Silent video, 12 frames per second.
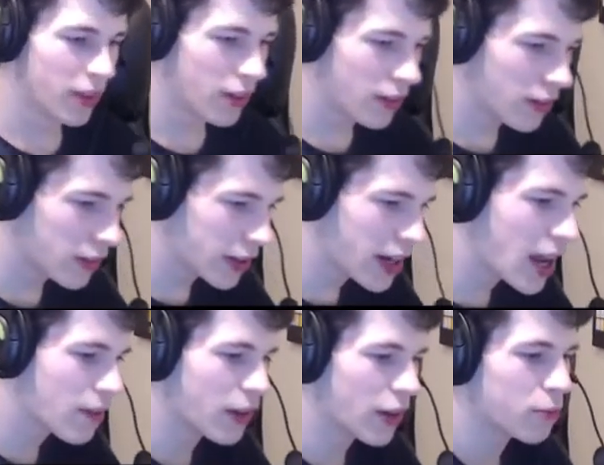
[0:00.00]

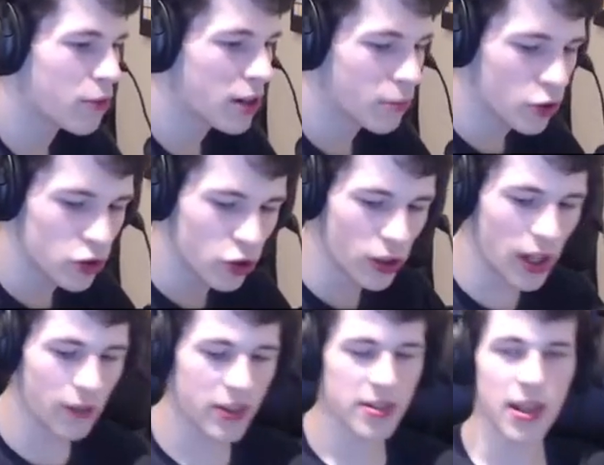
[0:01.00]
that's pretty much all I
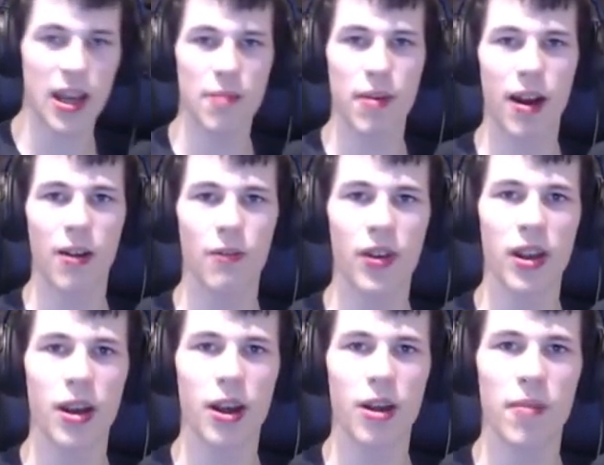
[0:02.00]
have to say about
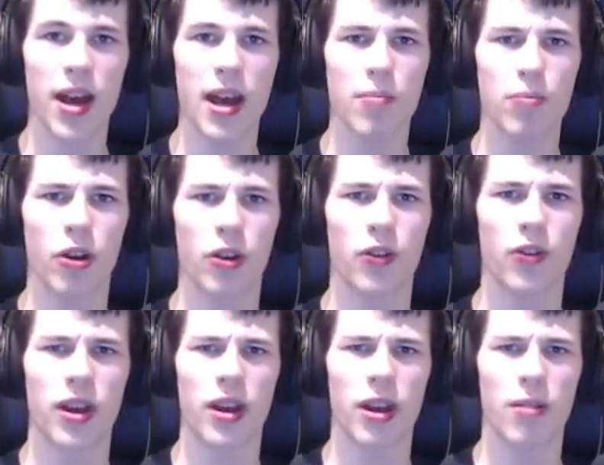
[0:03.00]
the AirPods,
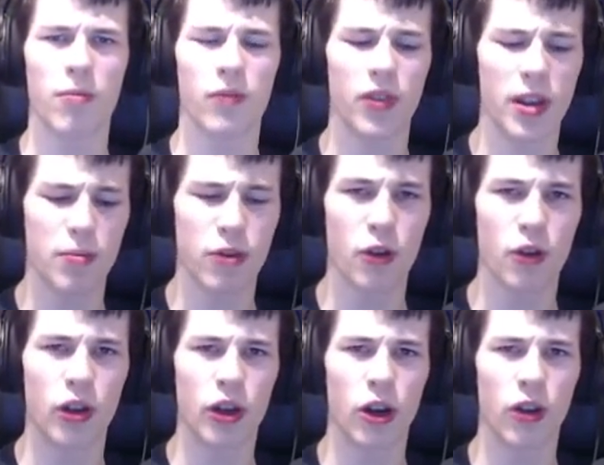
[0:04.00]
the pros
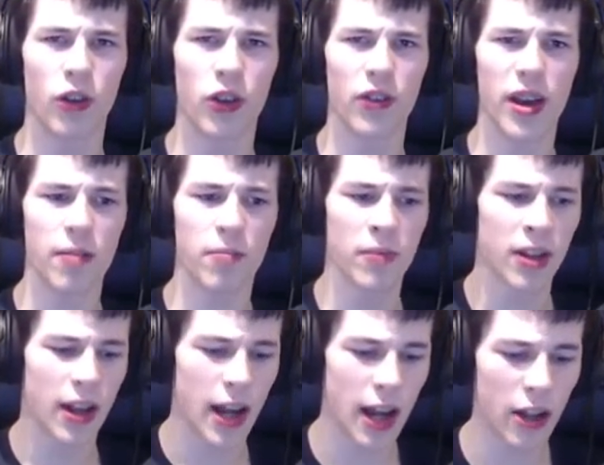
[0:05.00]
and cons of it,
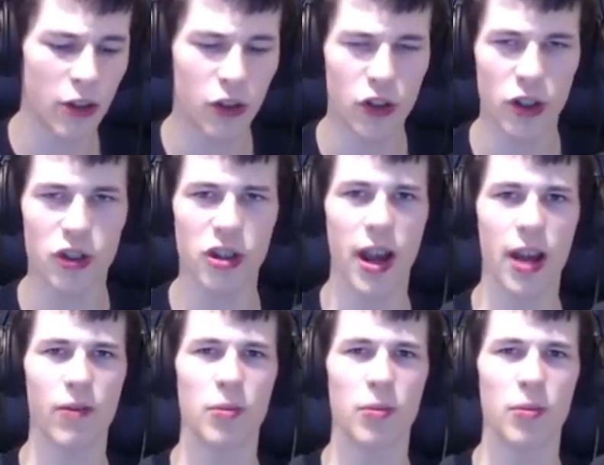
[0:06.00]
and should you get them